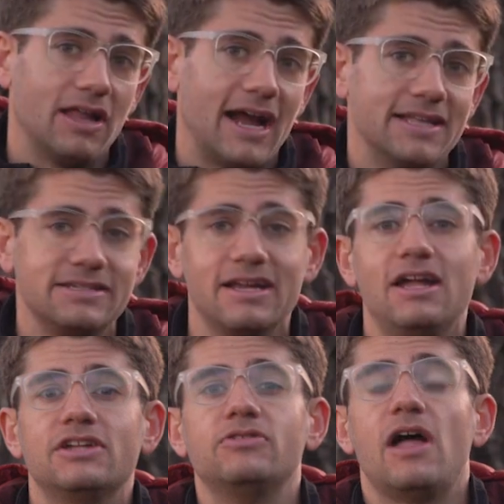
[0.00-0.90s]
lines
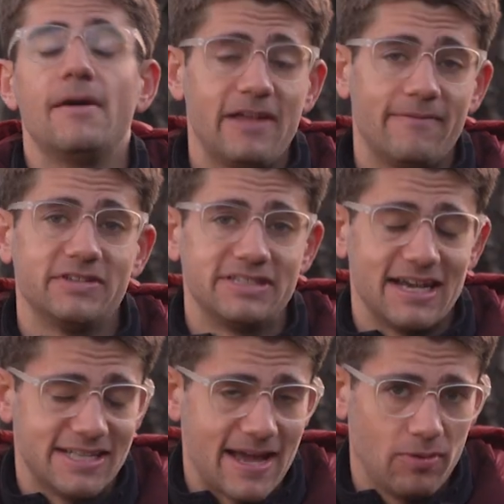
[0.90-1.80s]
to help
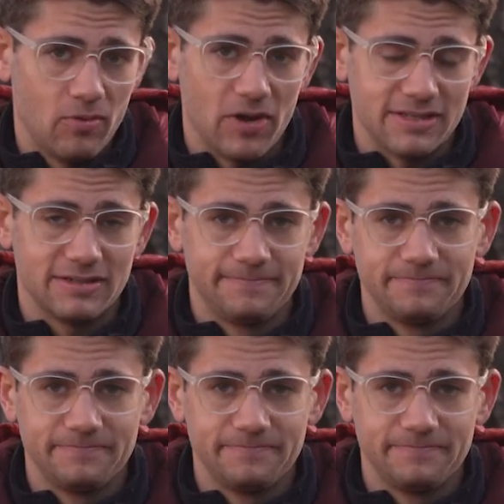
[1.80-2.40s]
emphasize that point.